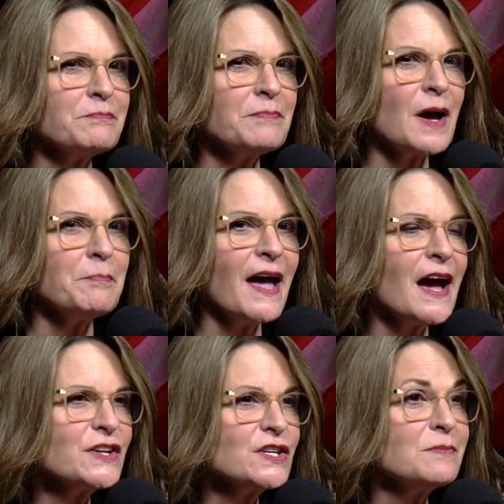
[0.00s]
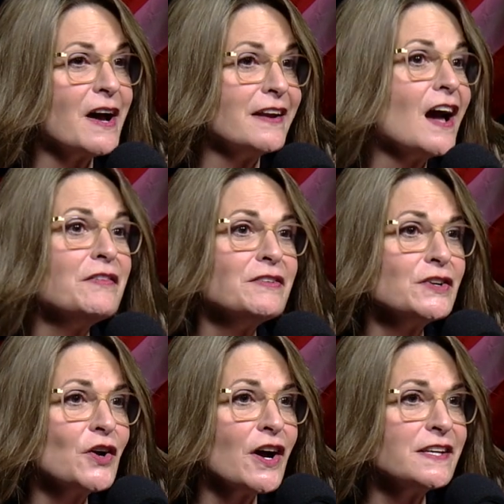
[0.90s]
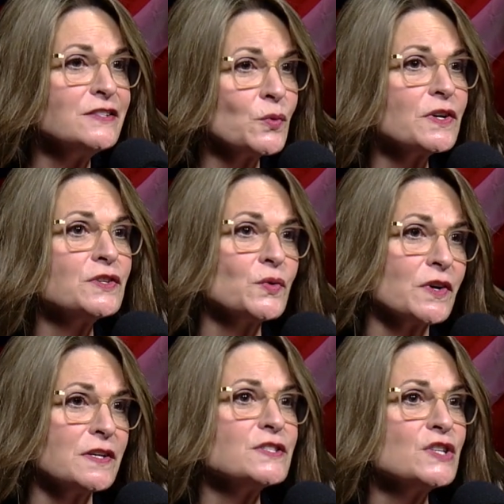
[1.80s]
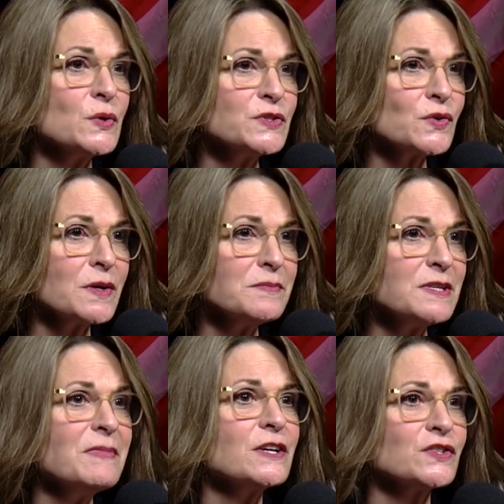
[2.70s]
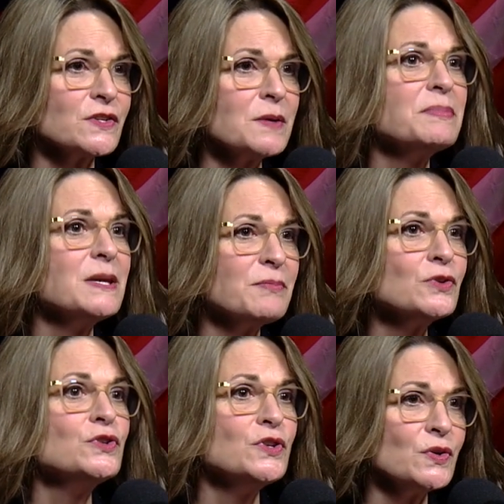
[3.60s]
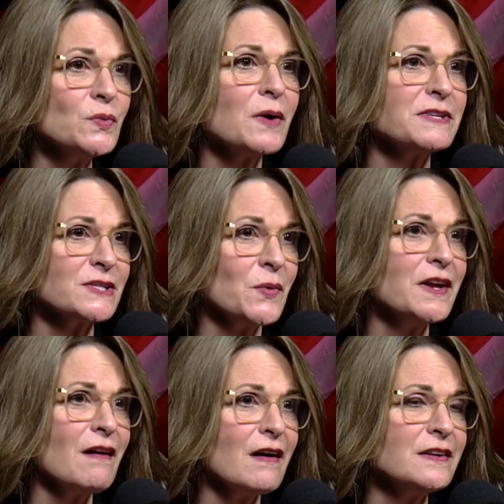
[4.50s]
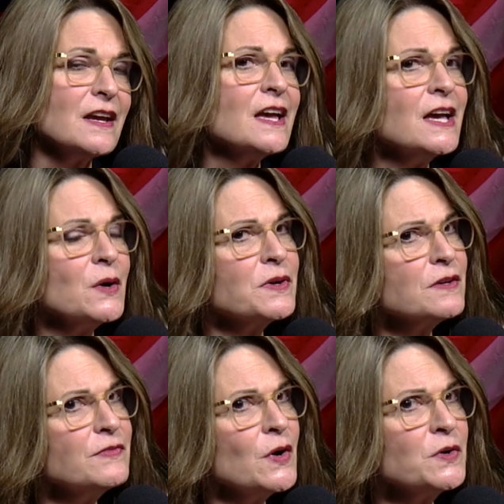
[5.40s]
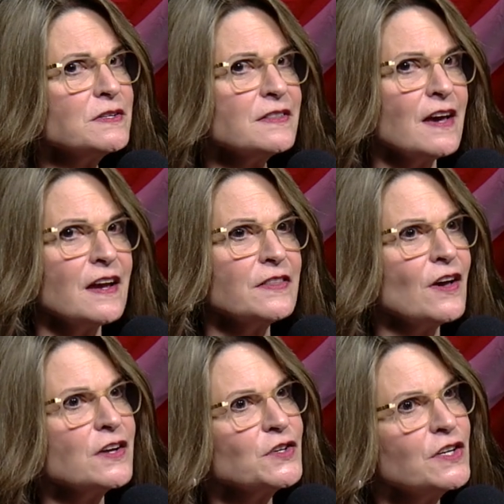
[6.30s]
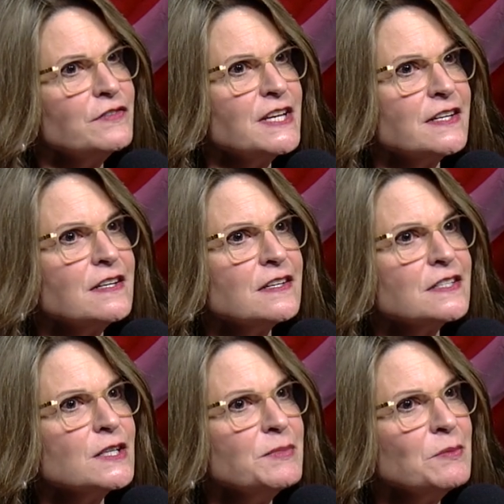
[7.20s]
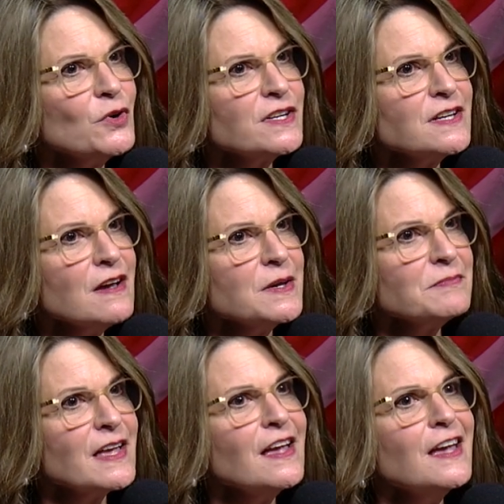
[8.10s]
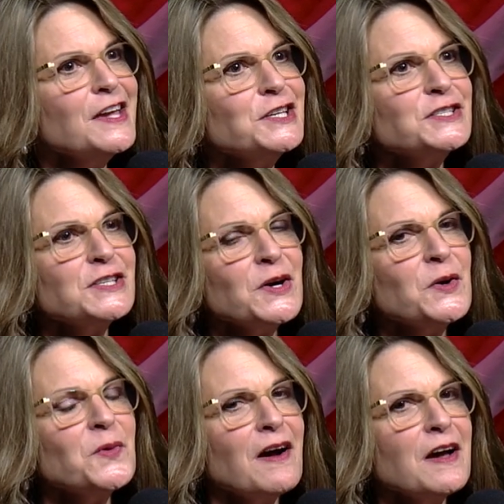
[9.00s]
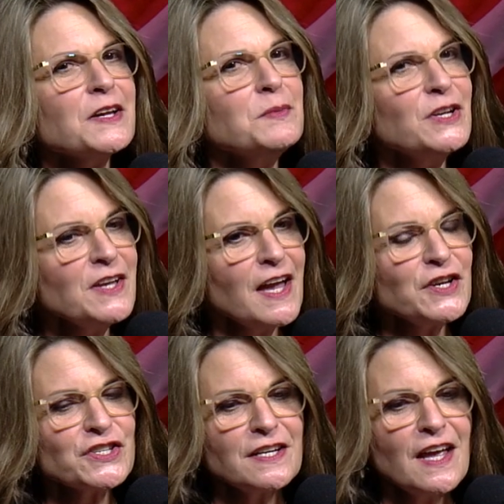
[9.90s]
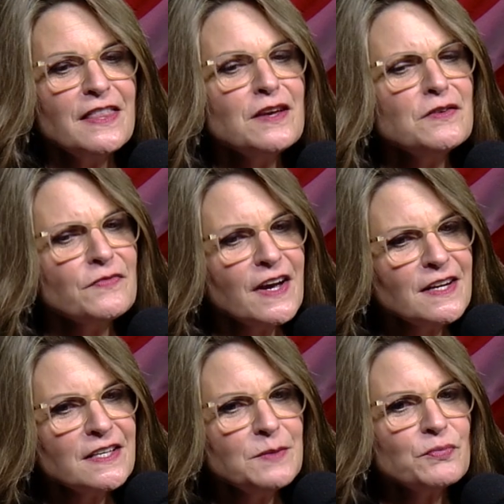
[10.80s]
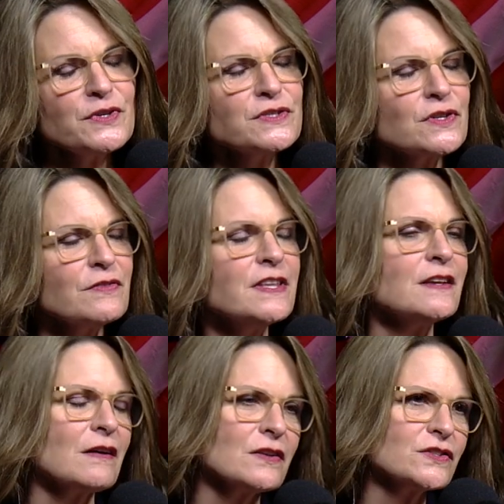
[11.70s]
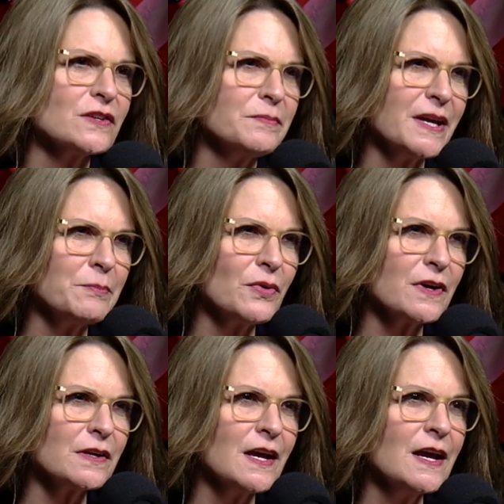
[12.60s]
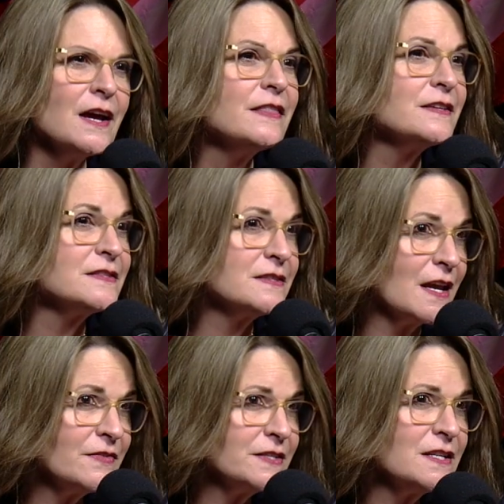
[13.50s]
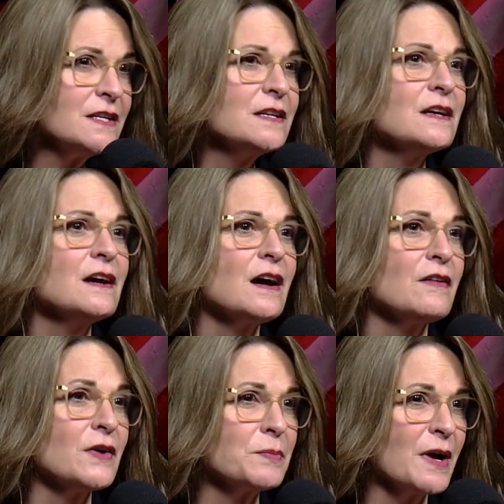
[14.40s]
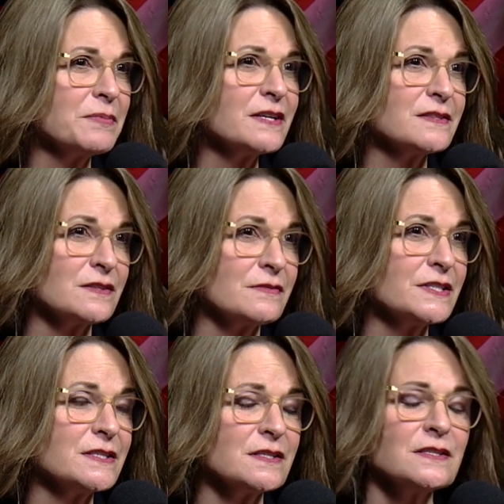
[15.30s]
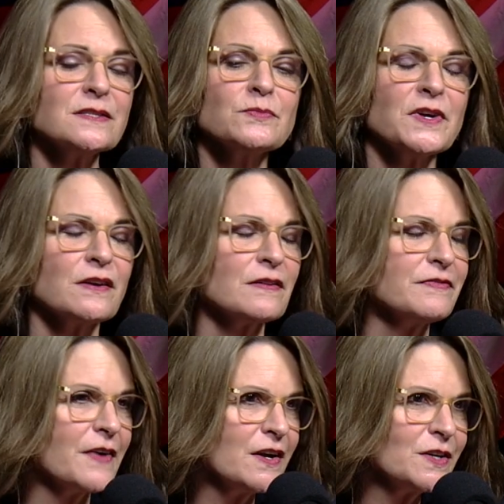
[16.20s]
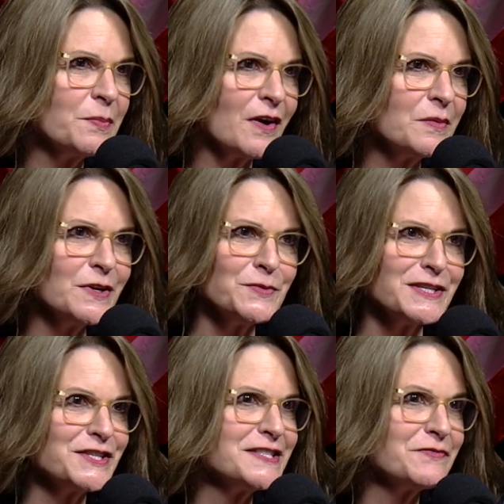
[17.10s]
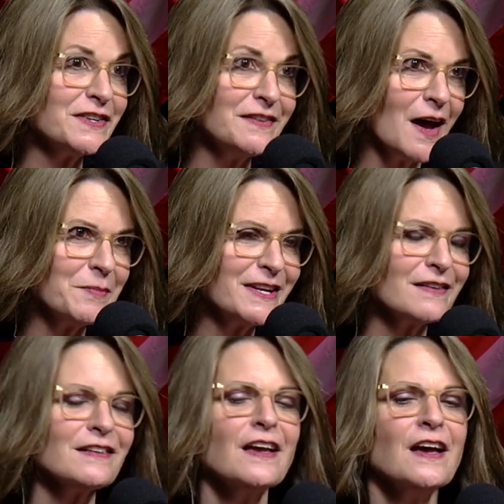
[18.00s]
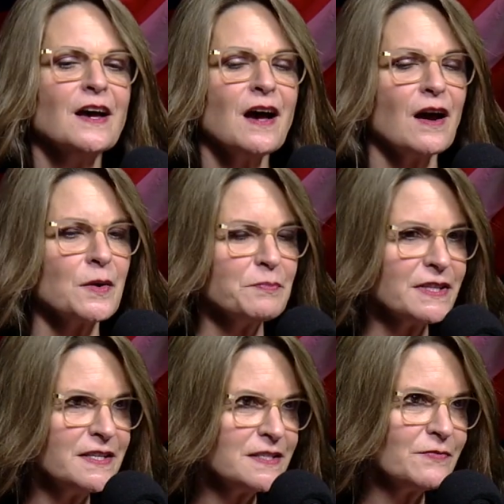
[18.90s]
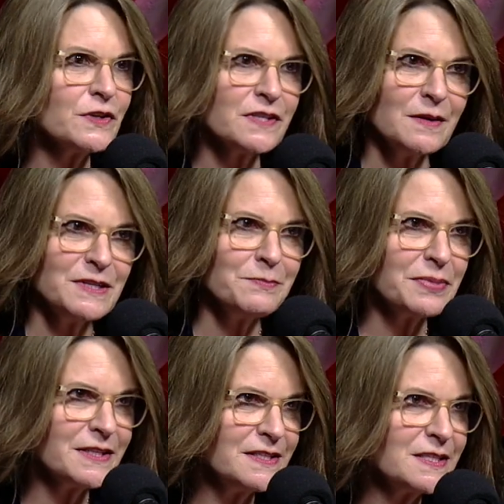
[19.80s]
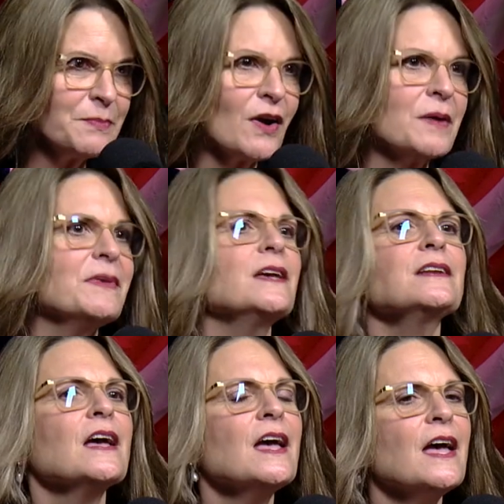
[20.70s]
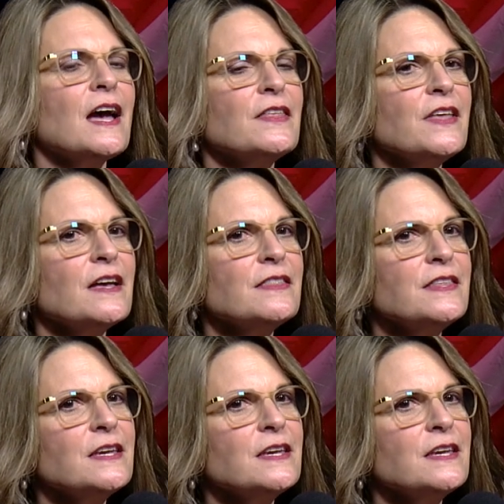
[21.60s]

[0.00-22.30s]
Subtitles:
a passion of mine. I've even gone door to door in a snowstorm to make sure that people knew what was going on with a vote that I thought could have taken a little bit more time. So communication. And then finally, preserving the culture of Bayport. The safety of our public services with our fire department, which is phenomenal, our full-time police department, and then